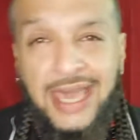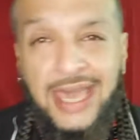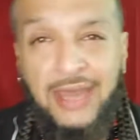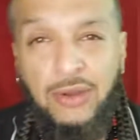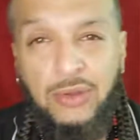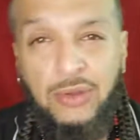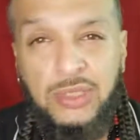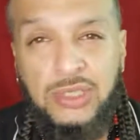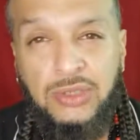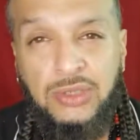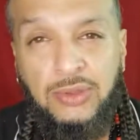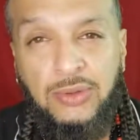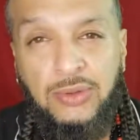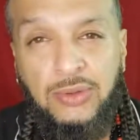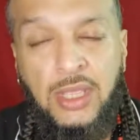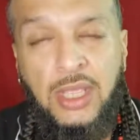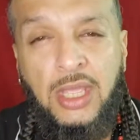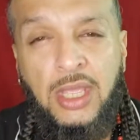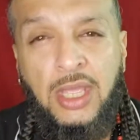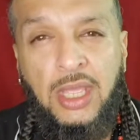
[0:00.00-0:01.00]
also,
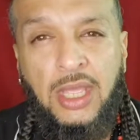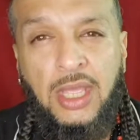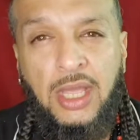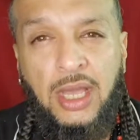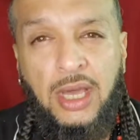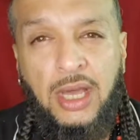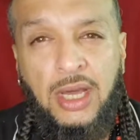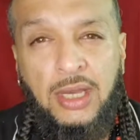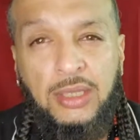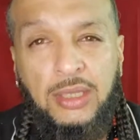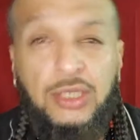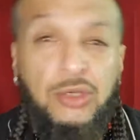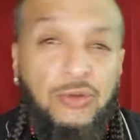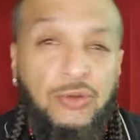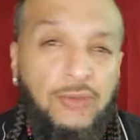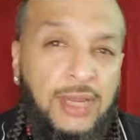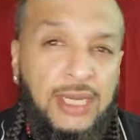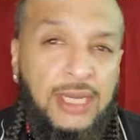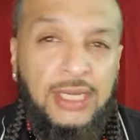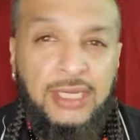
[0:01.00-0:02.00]
your
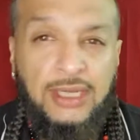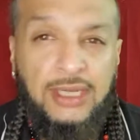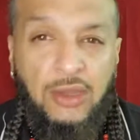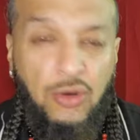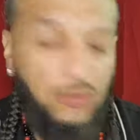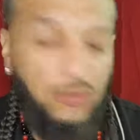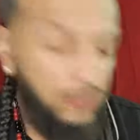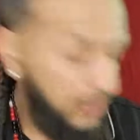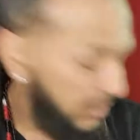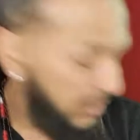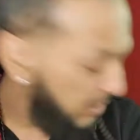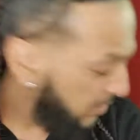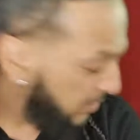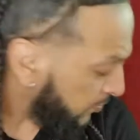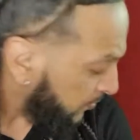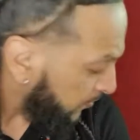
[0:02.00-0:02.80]
reading over here.